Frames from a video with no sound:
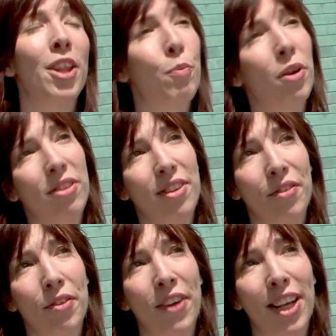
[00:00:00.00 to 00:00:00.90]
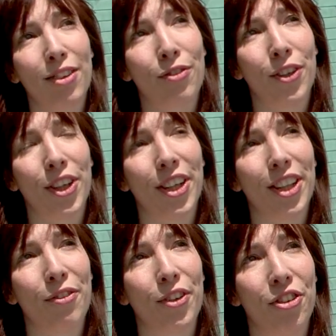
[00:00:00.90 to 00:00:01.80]
One of the positive effects
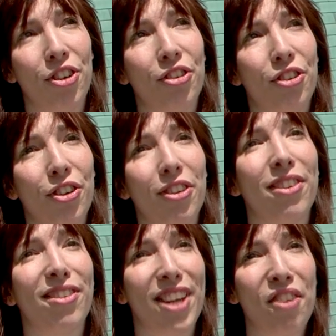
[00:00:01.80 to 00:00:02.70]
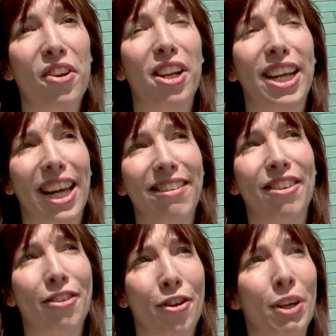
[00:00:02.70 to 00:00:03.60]
for the first year students is definitely
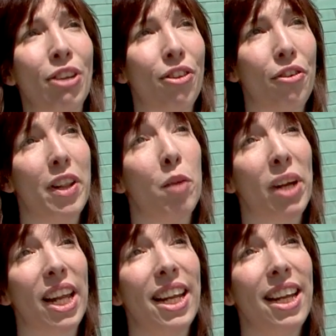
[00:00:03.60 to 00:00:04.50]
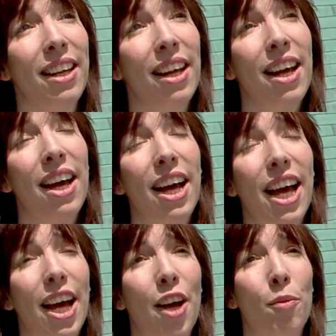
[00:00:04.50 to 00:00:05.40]
getting to know each other in the beginning.
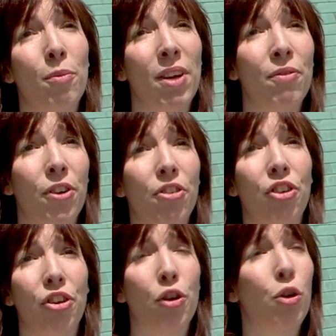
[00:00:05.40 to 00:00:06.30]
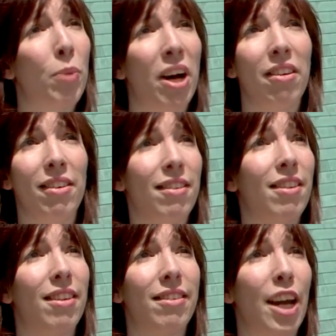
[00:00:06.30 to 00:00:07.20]
In first year you're all piled
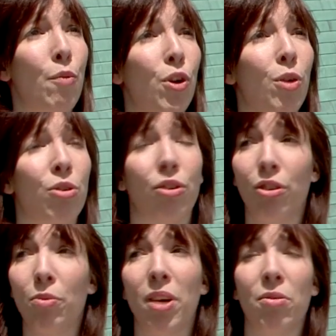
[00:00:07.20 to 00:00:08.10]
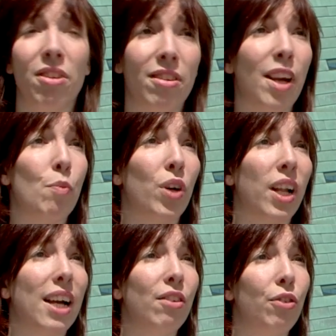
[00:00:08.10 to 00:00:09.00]
into the same rooms, or sometimes into
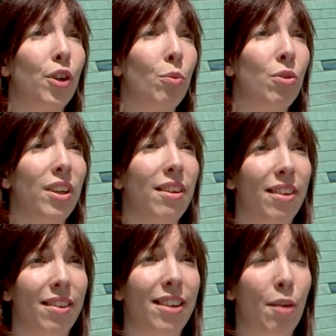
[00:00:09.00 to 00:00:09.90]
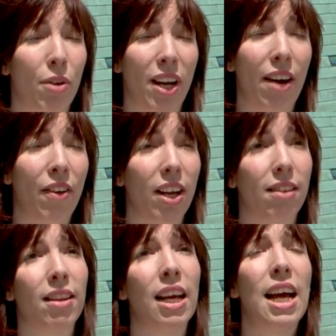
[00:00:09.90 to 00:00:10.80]
separate classrooms, into separate
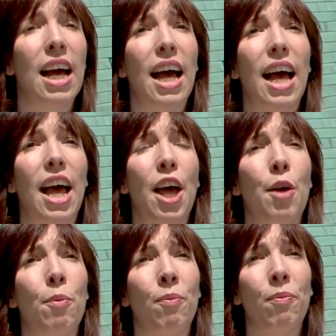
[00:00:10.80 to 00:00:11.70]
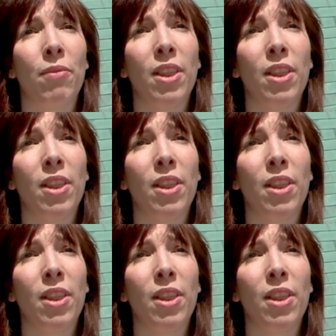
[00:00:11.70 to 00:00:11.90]
areas, and